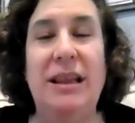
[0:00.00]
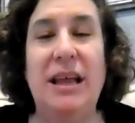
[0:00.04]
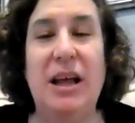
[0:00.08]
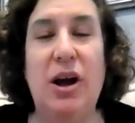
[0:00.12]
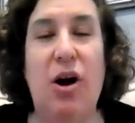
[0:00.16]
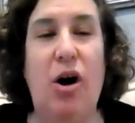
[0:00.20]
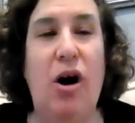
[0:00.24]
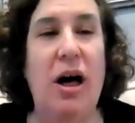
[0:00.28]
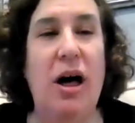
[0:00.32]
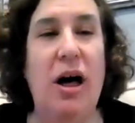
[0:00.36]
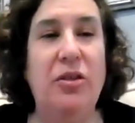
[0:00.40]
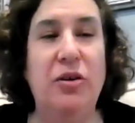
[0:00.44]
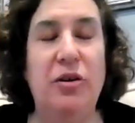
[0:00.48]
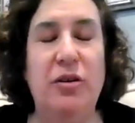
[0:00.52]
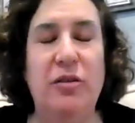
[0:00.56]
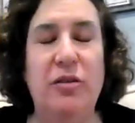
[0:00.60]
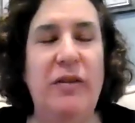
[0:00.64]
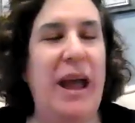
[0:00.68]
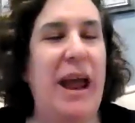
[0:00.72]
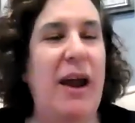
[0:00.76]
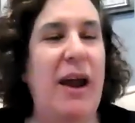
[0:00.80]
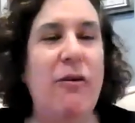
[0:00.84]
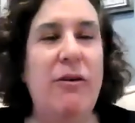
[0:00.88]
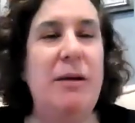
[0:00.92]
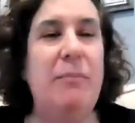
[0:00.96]
the author of
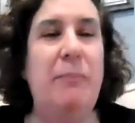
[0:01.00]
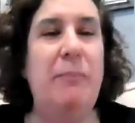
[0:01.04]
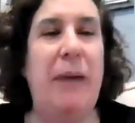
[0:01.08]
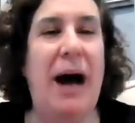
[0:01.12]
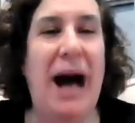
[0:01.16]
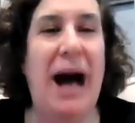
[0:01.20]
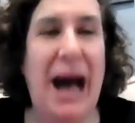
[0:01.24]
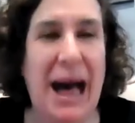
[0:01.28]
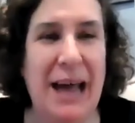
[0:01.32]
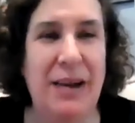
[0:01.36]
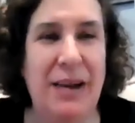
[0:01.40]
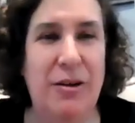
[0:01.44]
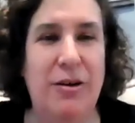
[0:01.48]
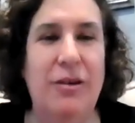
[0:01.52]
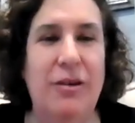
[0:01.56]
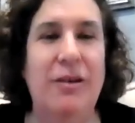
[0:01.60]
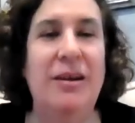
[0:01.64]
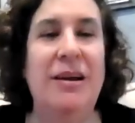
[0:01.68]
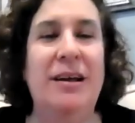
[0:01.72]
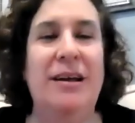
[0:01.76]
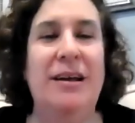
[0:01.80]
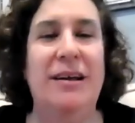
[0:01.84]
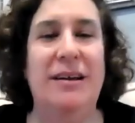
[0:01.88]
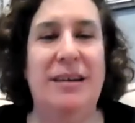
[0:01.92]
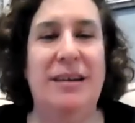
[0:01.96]
Harry Potter,
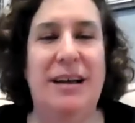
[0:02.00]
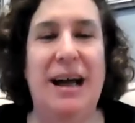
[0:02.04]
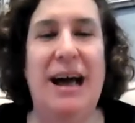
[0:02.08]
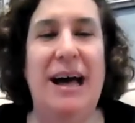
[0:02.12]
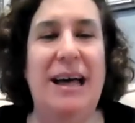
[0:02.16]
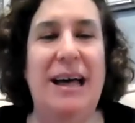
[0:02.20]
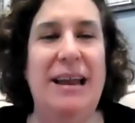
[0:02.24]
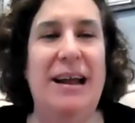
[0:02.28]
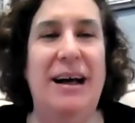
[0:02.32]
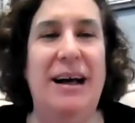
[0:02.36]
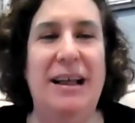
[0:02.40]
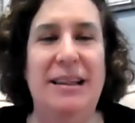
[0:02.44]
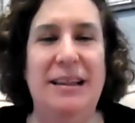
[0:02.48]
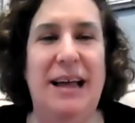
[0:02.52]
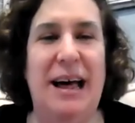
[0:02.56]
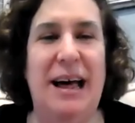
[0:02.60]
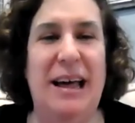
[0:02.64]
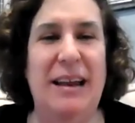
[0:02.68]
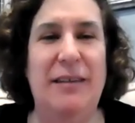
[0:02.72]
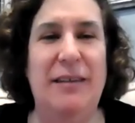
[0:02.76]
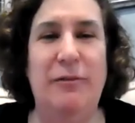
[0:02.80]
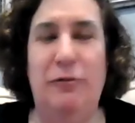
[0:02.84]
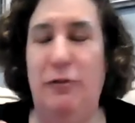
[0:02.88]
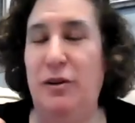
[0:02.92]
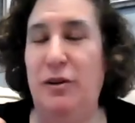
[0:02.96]
got a lot
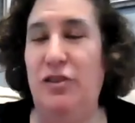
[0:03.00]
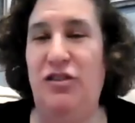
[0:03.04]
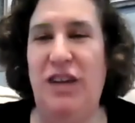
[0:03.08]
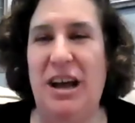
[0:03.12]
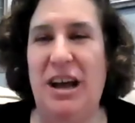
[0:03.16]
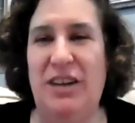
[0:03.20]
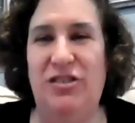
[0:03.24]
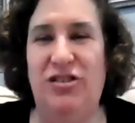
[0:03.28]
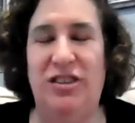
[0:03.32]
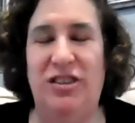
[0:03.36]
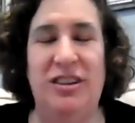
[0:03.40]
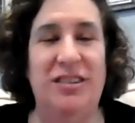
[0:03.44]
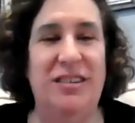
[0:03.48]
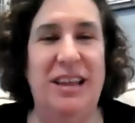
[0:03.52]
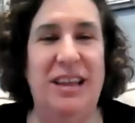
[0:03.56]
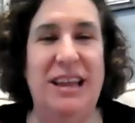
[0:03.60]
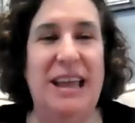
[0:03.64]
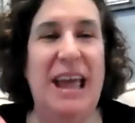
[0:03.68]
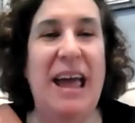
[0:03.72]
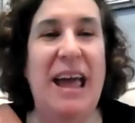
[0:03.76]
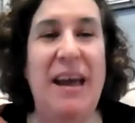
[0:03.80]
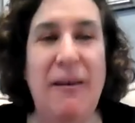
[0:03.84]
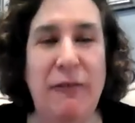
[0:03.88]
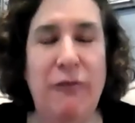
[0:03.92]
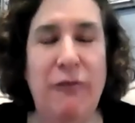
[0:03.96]
of rejections. Like
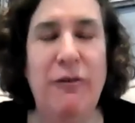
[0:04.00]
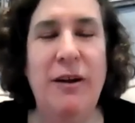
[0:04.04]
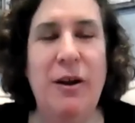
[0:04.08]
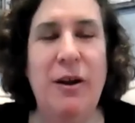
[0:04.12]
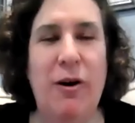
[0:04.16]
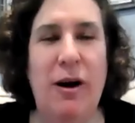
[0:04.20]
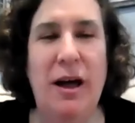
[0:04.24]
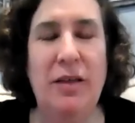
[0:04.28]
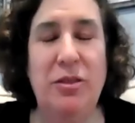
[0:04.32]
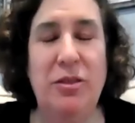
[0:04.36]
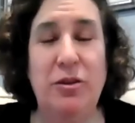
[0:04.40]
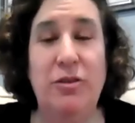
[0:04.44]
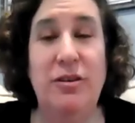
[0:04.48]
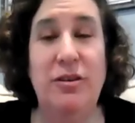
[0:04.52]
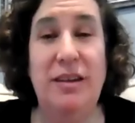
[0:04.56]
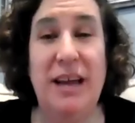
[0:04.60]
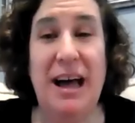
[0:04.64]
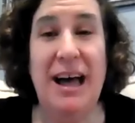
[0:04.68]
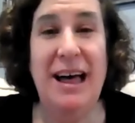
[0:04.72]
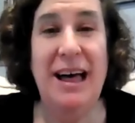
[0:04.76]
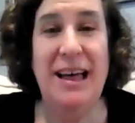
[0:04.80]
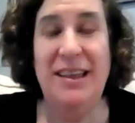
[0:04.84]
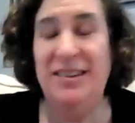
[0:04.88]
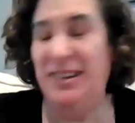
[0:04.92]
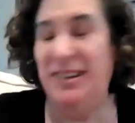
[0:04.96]
every author
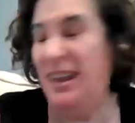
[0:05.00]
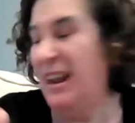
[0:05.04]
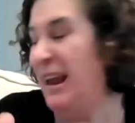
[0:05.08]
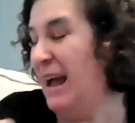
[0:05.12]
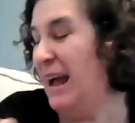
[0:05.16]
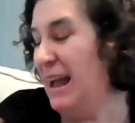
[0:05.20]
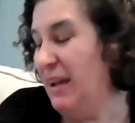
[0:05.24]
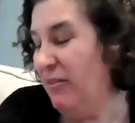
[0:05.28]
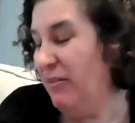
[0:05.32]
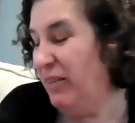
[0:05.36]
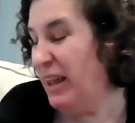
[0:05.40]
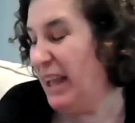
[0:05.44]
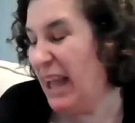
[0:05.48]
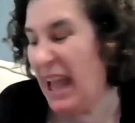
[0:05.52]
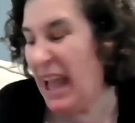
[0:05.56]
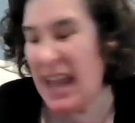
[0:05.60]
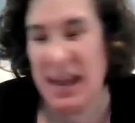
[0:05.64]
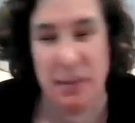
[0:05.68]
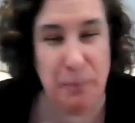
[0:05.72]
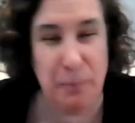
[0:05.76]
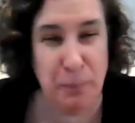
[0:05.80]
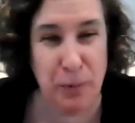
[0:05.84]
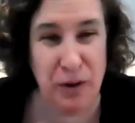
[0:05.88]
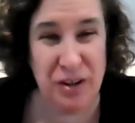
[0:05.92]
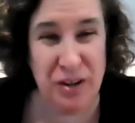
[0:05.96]
does. And I have like
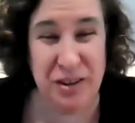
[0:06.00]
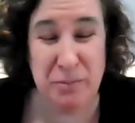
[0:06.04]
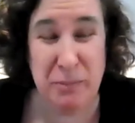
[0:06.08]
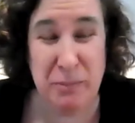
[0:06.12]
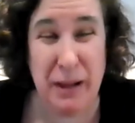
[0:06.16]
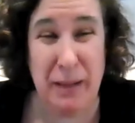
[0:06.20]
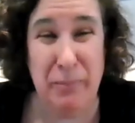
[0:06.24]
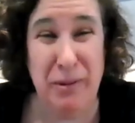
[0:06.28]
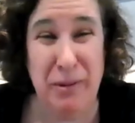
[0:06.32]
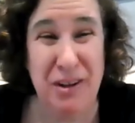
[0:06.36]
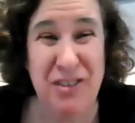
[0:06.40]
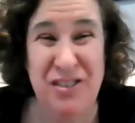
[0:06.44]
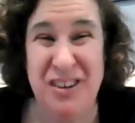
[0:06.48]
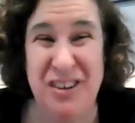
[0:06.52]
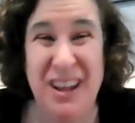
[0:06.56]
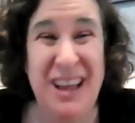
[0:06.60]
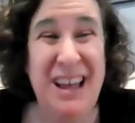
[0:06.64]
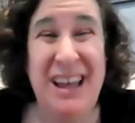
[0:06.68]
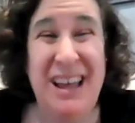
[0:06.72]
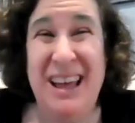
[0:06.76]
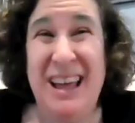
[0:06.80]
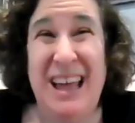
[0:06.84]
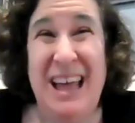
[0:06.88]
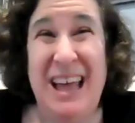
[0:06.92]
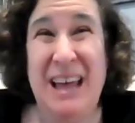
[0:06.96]
eight books published,
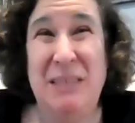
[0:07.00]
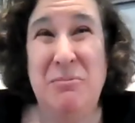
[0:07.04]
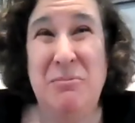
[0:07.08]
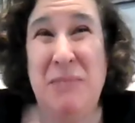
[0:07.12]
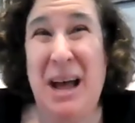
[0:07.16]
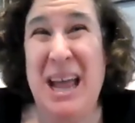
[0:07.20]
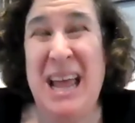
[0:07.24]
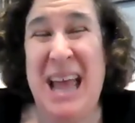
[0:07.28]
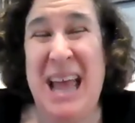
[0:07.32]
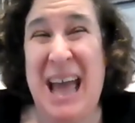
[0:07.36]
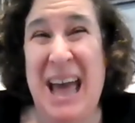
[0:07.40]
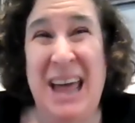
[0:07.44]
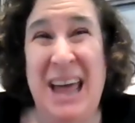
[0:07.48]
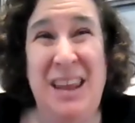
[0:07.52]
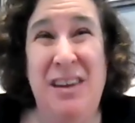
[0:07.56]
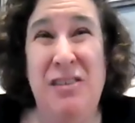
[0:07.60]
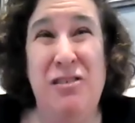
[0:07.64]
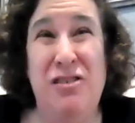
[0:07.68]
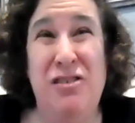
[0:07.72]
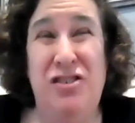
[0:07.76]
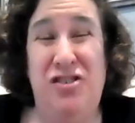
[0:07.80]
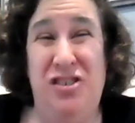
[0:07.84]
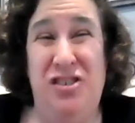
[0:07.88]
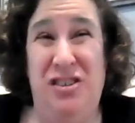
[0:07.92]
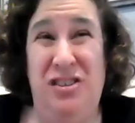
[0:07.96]
and my
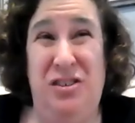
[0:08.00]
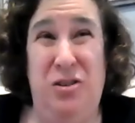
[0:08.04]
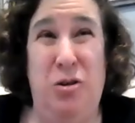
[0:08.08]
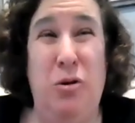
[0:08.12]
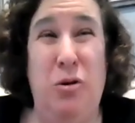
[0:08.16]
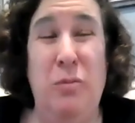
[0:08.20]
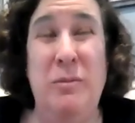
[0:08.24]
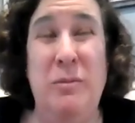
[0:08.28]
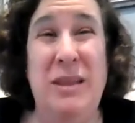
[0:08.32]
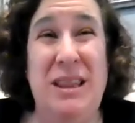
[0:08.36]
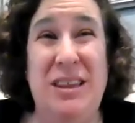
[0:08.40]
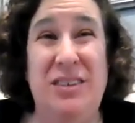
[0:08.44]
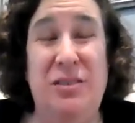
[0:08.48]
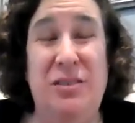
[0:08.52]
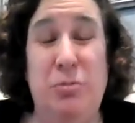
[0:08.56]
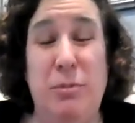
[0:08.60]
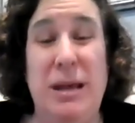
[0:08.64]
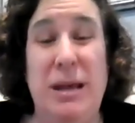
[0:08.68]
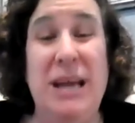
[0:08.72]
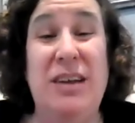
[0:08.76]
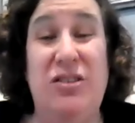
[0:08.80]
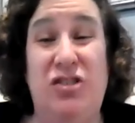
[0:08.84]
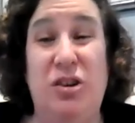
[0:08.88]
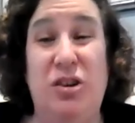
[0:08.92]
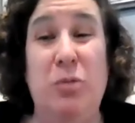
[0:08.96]
editor just told me this
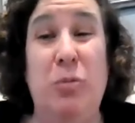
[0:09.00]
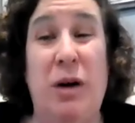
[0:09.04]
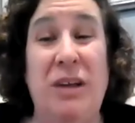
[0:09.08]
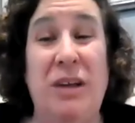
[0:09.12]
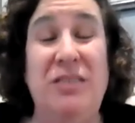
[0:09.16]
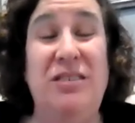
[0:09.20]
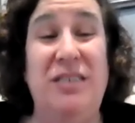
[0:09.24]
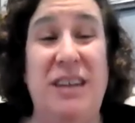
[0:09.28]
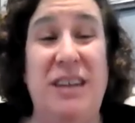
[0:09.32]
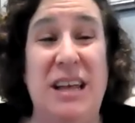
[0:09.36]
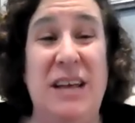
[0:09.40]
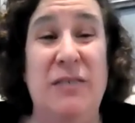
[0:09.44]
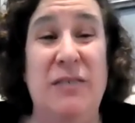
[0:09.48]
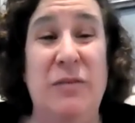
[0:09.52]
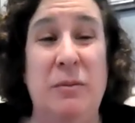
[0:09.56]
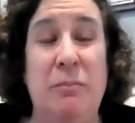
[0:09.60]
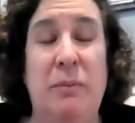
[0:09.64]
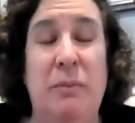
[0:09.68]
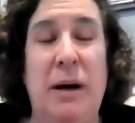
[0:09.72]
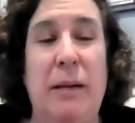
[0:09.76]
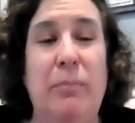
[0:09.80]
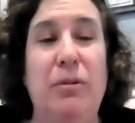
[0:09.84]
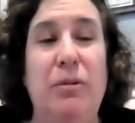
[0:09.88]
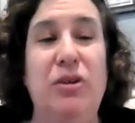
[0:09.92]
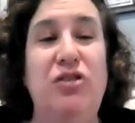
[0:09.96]
week she wants to even
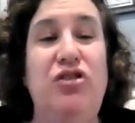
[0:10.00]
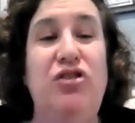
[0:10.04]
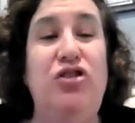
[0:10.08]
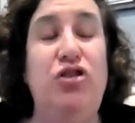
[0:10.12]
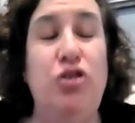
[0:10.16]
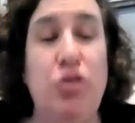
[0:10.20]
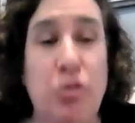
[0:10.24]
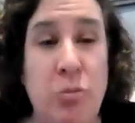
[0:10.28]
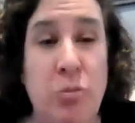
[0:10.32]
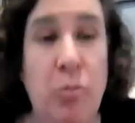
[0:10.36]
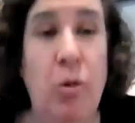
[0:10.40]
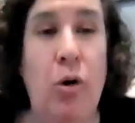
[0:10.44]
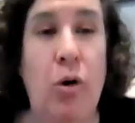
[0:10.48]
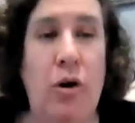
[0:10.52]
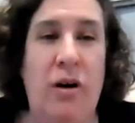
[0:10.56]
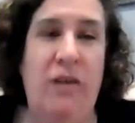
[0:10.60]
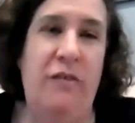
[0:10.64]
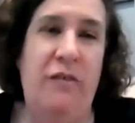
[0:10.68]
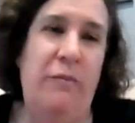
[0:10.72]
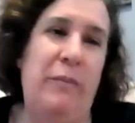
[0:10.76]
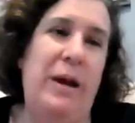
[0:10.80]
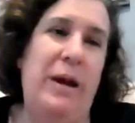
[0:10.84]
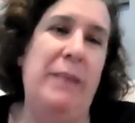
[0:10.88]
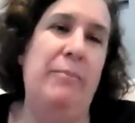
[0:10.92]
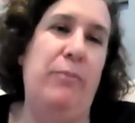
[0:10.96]
publish two more
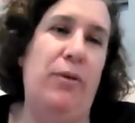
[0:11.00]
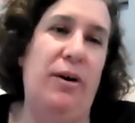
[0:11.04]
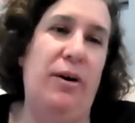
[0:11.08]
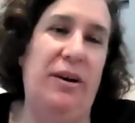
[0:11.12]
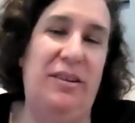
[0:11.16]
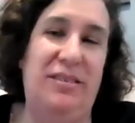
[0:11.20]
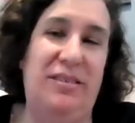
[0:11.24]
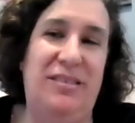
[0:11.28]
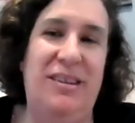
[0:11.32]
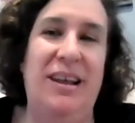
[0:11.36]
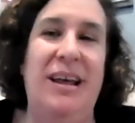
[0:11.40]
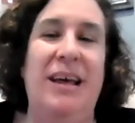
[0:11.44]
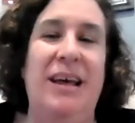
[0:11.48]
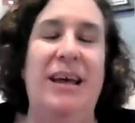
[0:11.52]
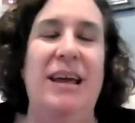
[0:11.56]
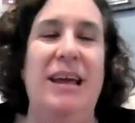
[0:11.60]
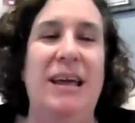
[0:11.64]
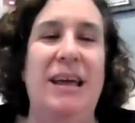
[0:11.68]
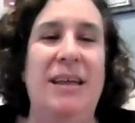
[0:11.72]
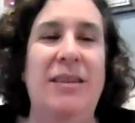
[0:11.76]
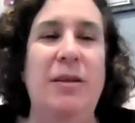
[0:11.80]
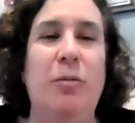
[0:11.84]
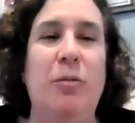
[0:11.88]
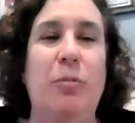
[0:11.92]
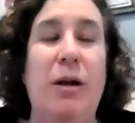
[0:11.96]
of my books
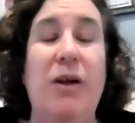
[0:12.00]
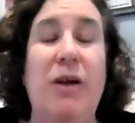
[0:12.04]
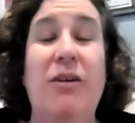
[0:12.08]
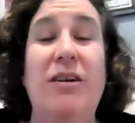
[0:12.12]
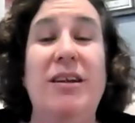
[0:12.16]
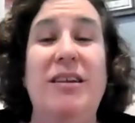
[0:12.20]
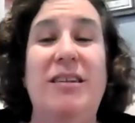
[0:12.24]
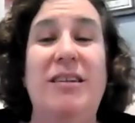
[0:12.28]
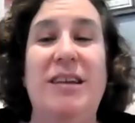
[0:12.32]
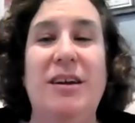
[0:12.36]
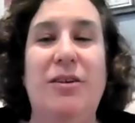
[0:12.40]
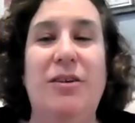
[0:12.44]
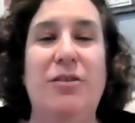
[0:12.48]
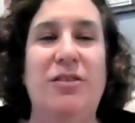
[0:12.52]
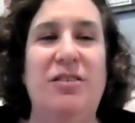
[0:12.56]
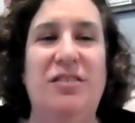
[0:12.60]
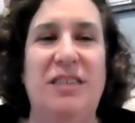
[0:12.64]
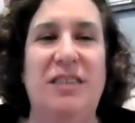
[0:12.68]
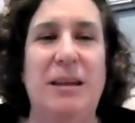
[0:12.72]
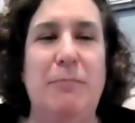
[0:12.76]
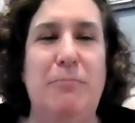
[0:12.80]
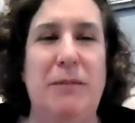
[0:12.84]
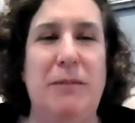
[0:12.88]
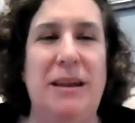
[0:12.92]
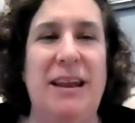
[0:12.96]
in the Where Do Diggers
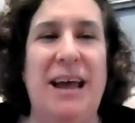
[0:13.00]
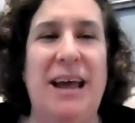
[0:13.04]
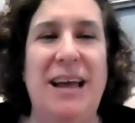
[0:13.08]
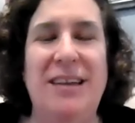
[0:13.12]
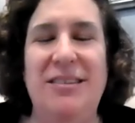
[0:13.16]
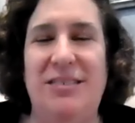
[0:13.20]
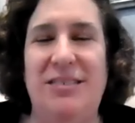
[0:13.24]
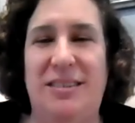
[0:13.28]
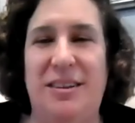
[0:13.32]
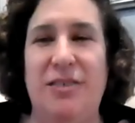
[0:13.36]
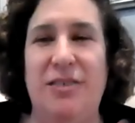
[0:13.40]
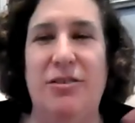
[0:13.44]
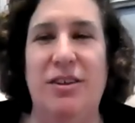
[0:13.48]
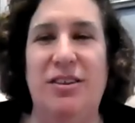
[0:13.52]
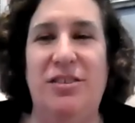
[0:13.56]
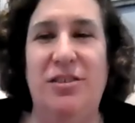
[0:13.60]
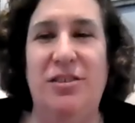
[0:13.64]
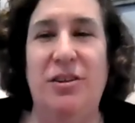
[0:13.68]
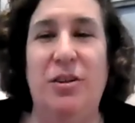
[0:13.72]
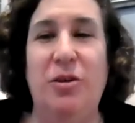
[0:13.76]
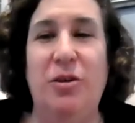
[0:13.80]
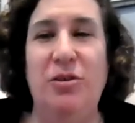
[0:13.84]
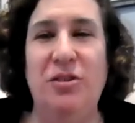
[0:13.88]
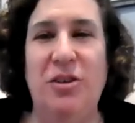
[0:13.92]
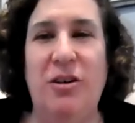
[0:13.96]
Sleep at Night series. So
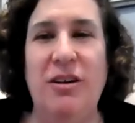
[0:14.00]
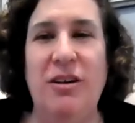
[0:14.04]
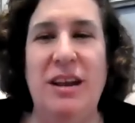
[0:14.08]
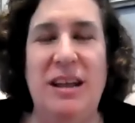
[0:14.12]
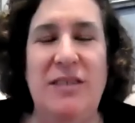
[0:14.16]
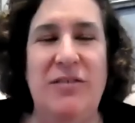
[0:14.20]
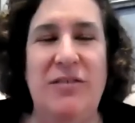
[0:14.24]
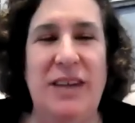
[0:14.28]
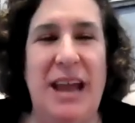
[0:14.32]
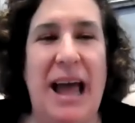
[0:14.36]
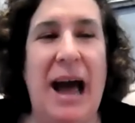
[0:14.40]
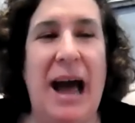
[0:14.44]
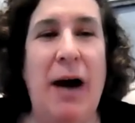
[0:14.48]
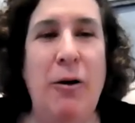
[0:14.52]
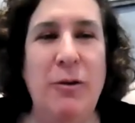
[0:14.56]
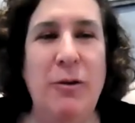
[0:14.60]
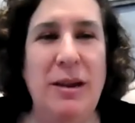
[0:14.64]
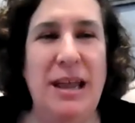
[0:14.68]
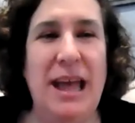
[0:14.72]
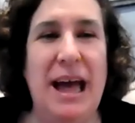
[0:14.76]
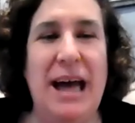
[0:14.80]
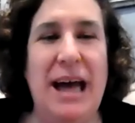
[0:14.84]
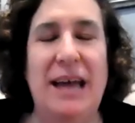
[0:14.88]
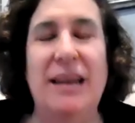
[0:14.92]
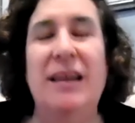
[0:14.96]
those aren't even out
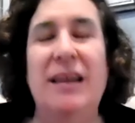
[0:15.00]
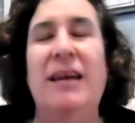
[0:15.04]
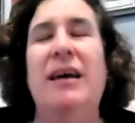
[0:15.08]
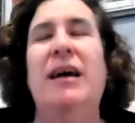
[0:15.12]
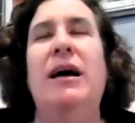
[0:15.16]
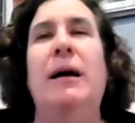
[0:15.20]
yet